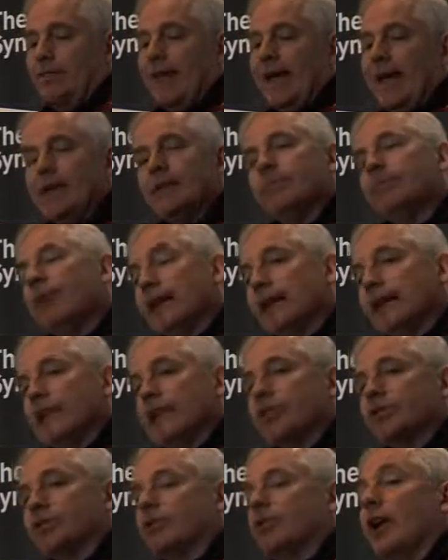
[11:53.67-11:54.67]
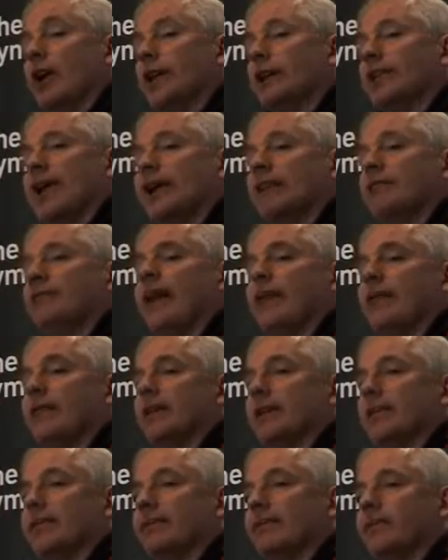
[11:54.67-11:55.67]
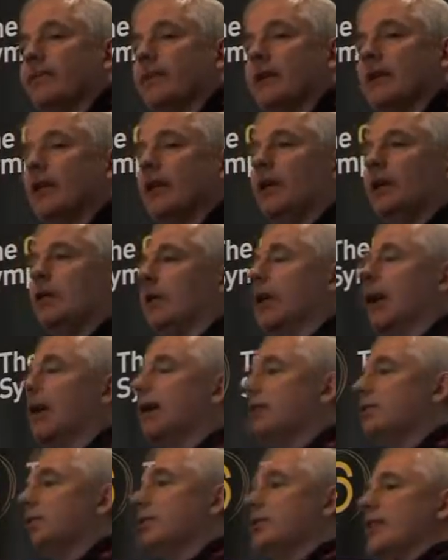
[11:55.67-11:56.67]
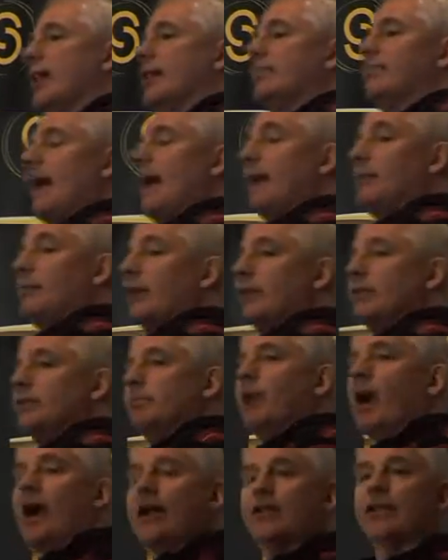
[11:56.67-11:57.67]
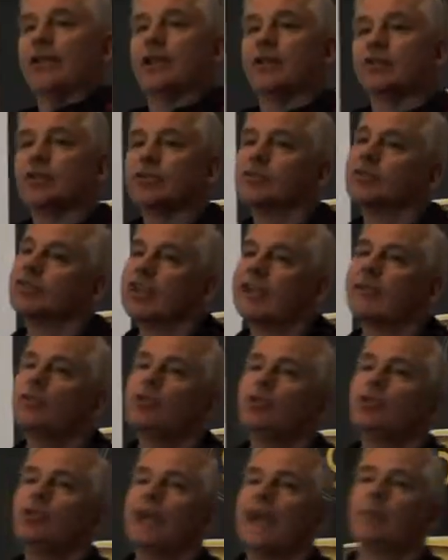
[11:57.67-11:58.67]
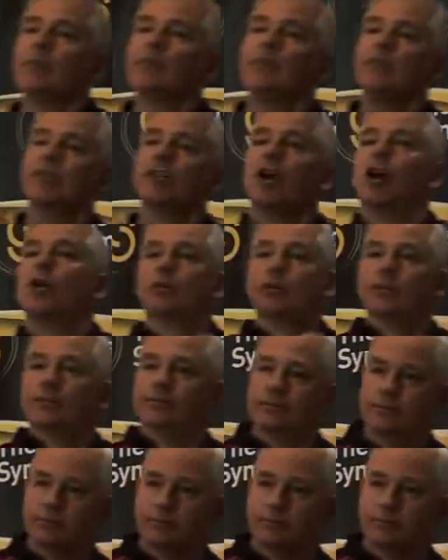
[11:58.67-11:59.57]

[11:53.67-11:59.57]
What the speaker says: Bank money is created out of nothing. Yet I can use that bank money to buy things just the same as you can with the gold.